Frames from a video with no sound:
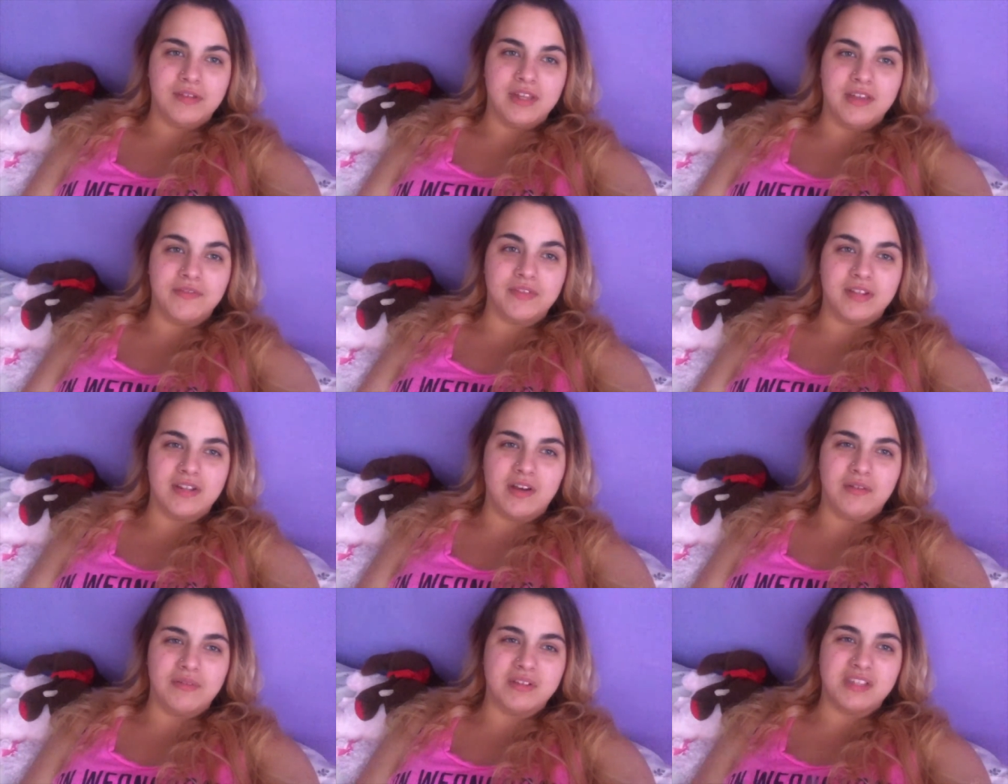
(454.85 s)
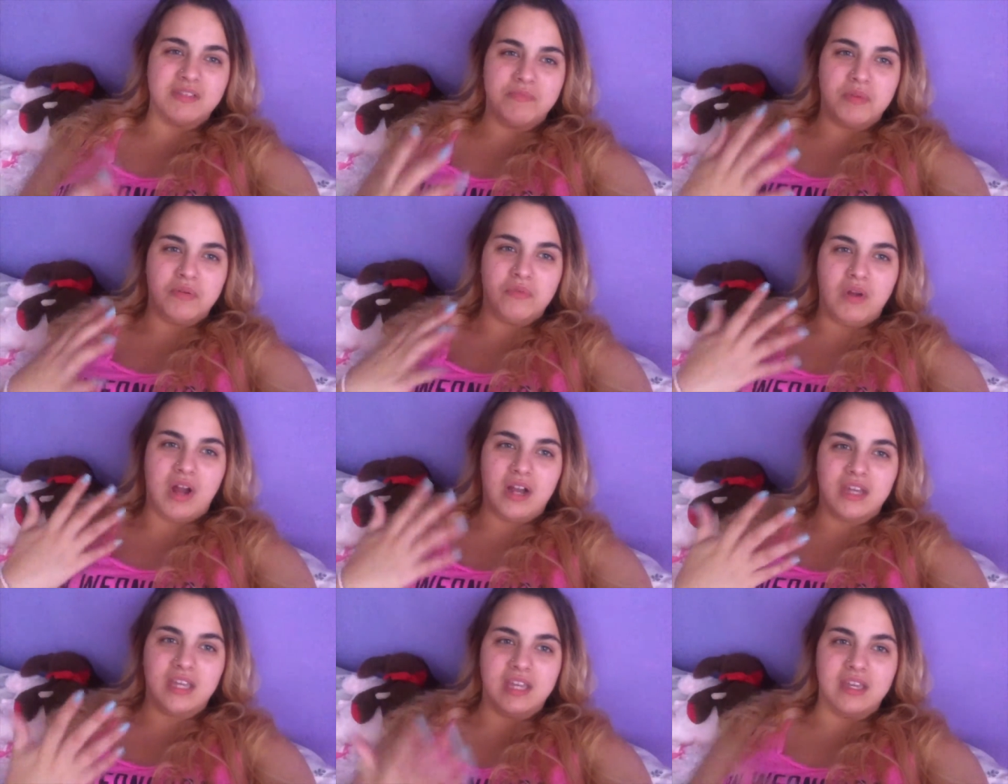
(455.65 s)
Even though it's been
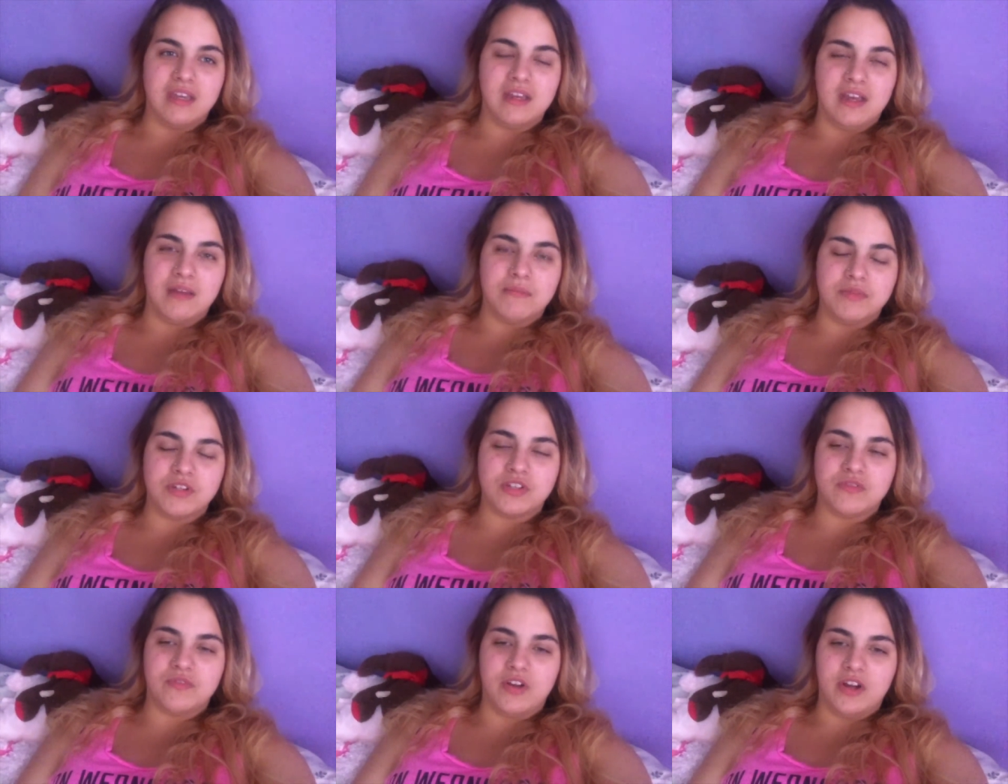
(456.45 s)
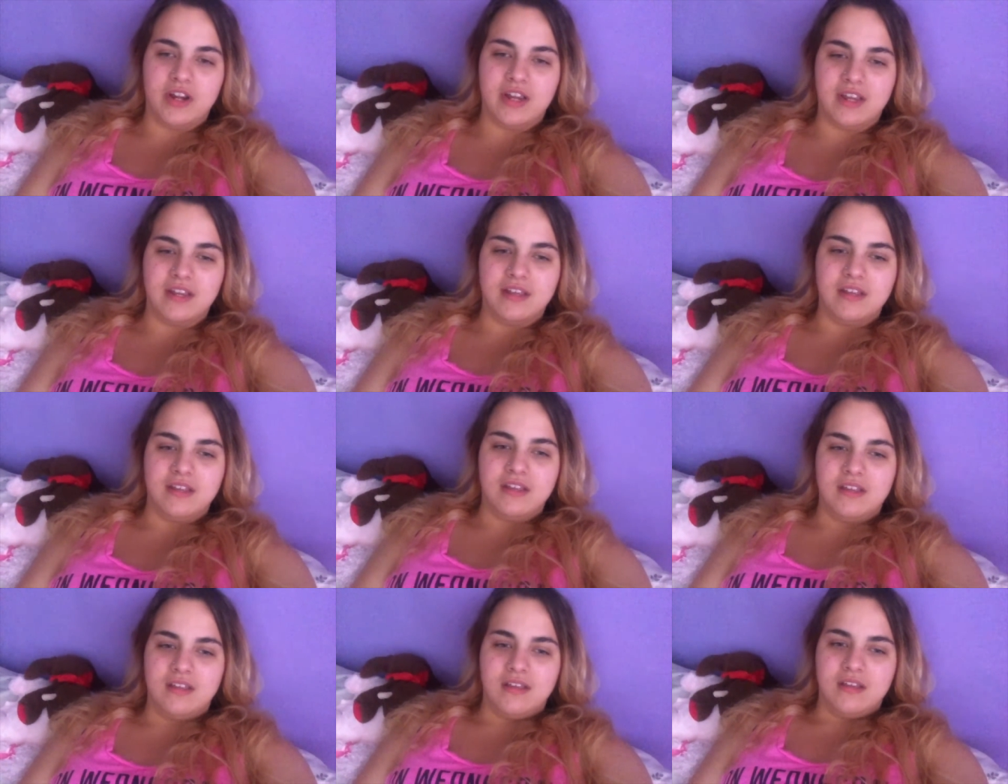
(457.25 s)
rocky, I'm just very
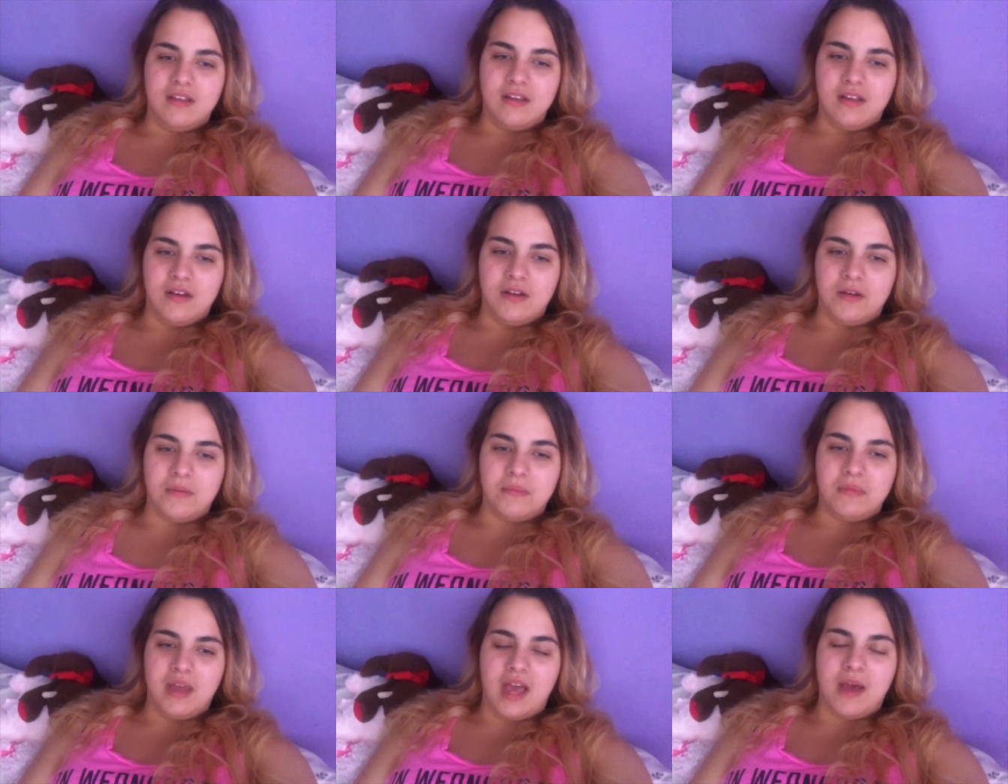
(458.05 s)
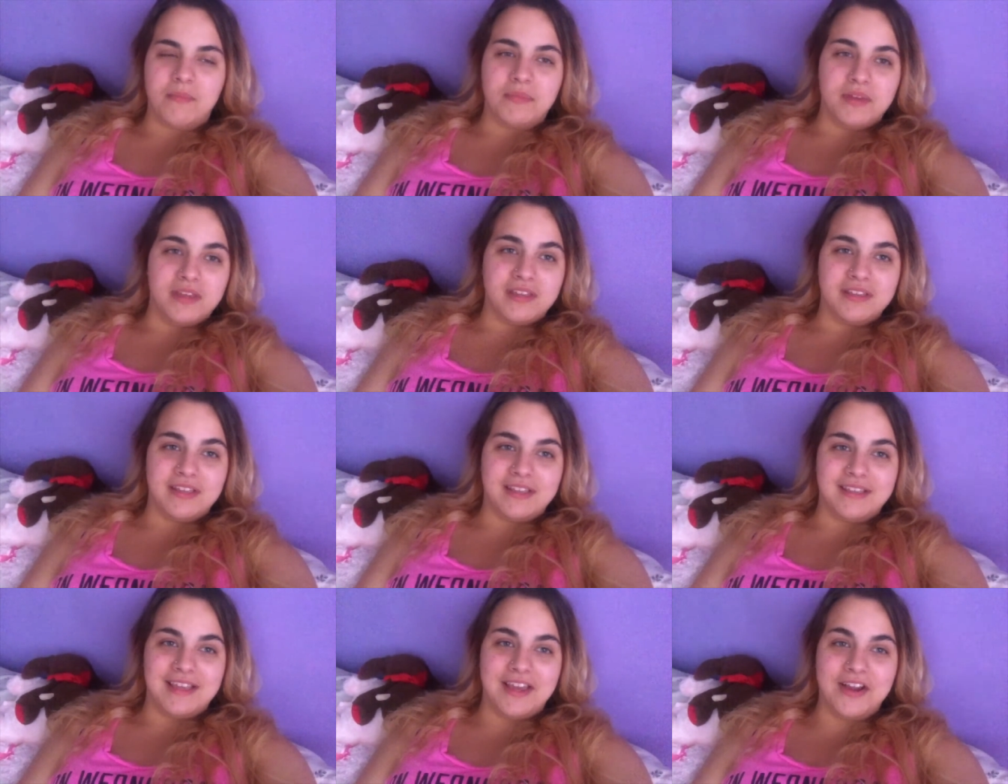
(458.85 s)
um, happy that they